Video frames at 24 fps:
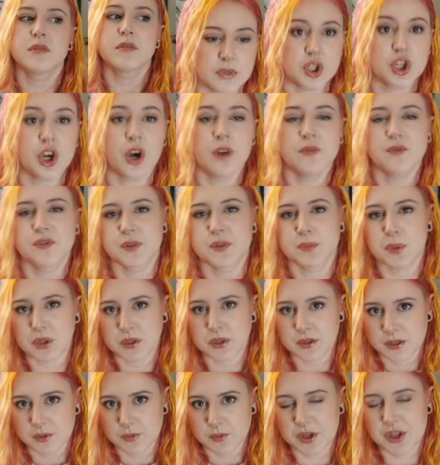
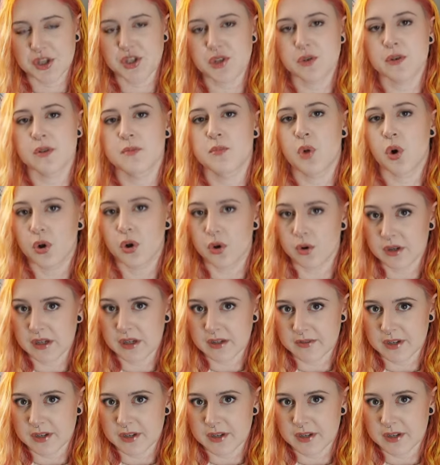comfortable with doing more Oakley